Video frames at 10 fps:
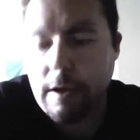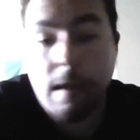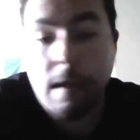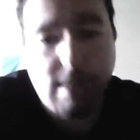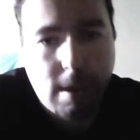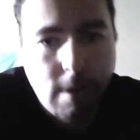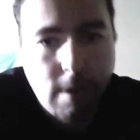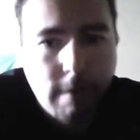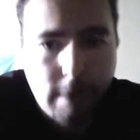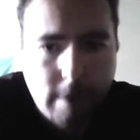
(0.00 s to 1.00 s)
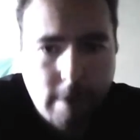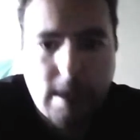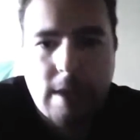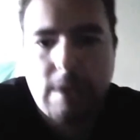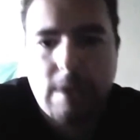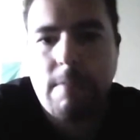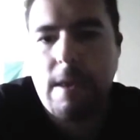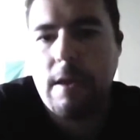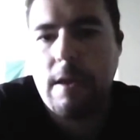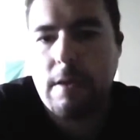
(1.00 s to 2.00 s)
I thanked her for contacting
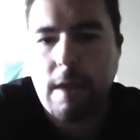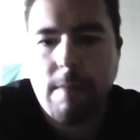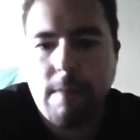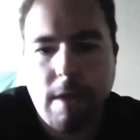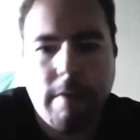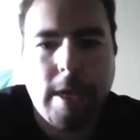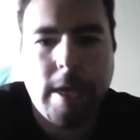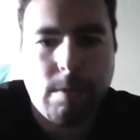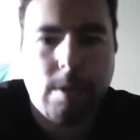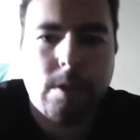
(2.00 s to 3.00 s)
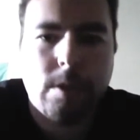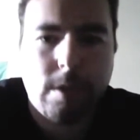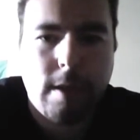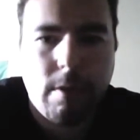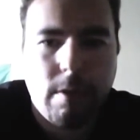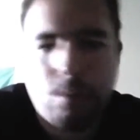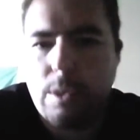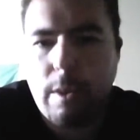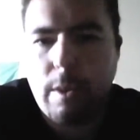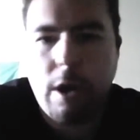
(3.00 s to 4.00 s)
me and made arrangements to go
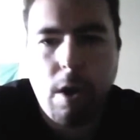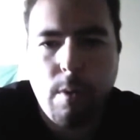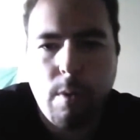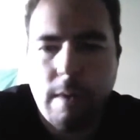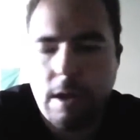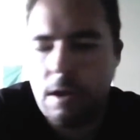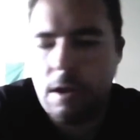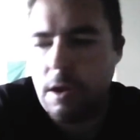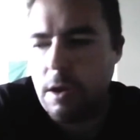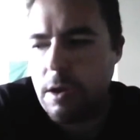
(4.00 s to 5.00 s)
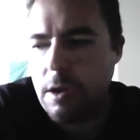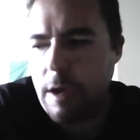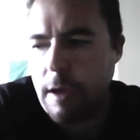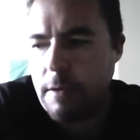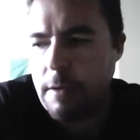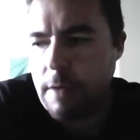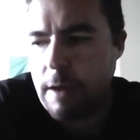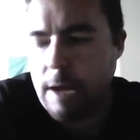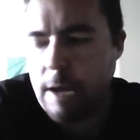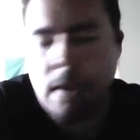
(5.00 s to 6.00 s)
to her home
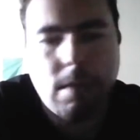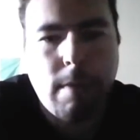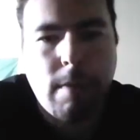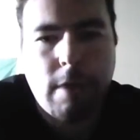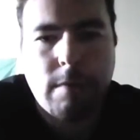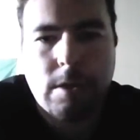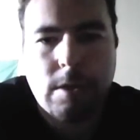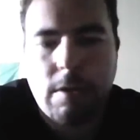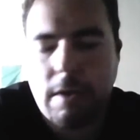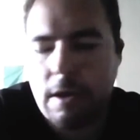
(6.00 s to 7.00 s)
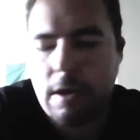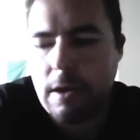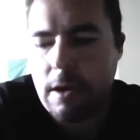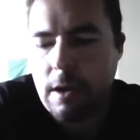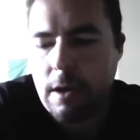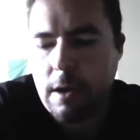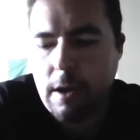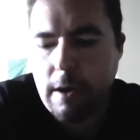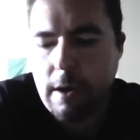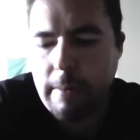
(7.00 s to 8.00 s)
and get to the bottom of what's going on.
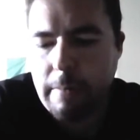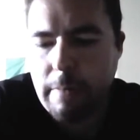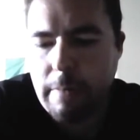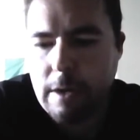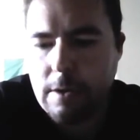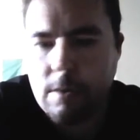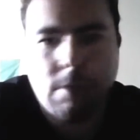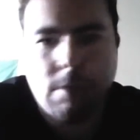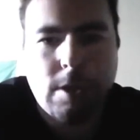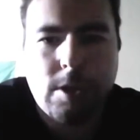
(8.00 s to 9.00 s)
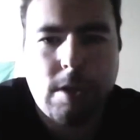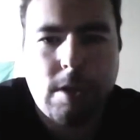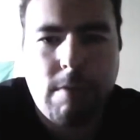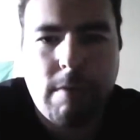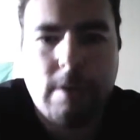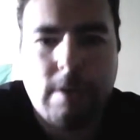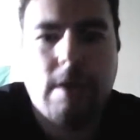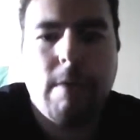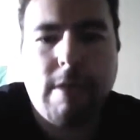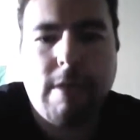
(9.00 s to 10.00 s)
But something she said to me really
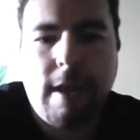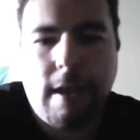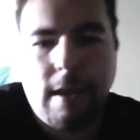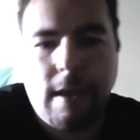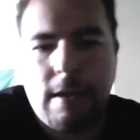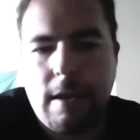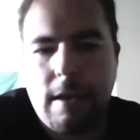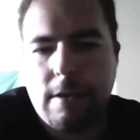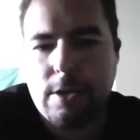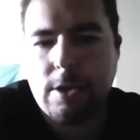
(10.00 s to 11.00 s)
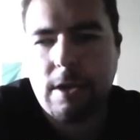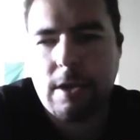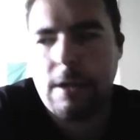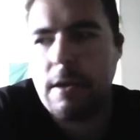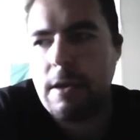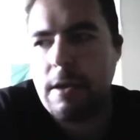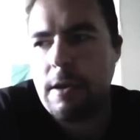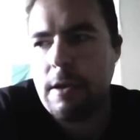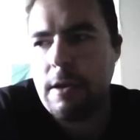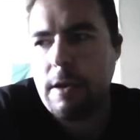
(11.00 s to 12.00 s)
got me thinking, and she said,
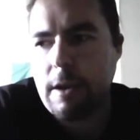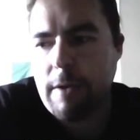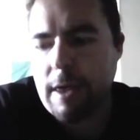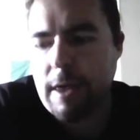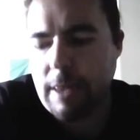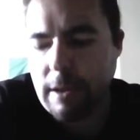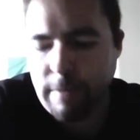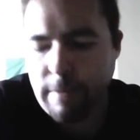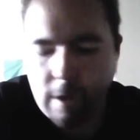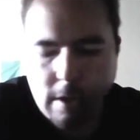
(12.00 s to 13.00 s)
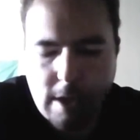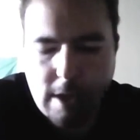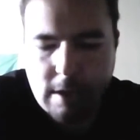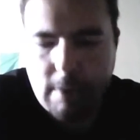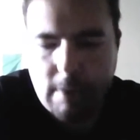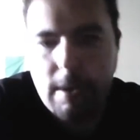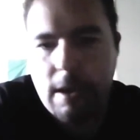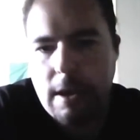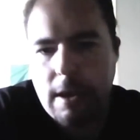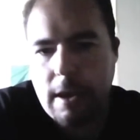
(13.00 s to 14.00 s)
you know, I thanked her for contacting
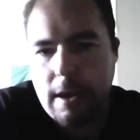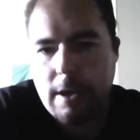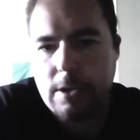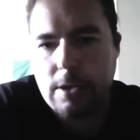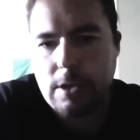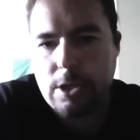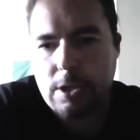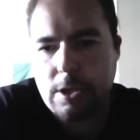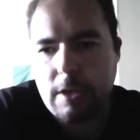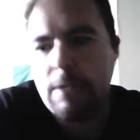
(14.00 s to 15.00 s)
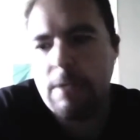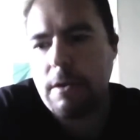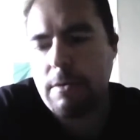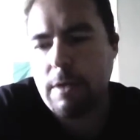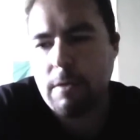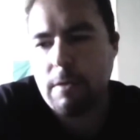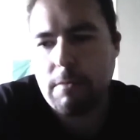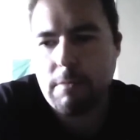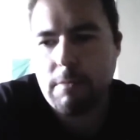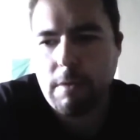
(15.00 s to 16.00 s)
me, and she said, no, you know,